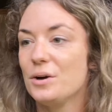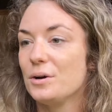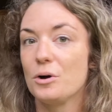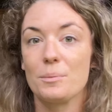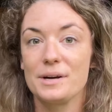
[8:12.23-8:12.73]

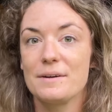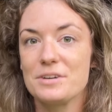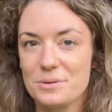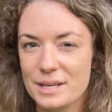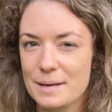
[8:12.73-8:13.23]
or wherever
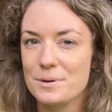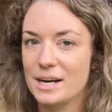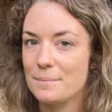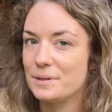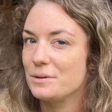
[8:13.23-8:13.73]
you keep
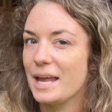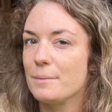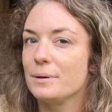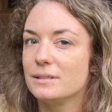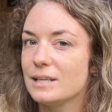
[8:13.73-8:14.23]
crap that you can't
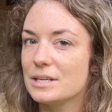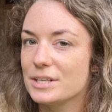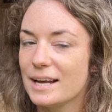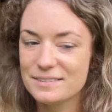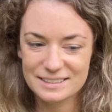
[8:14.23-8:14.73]
put inside your
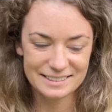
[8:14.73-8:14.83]
house.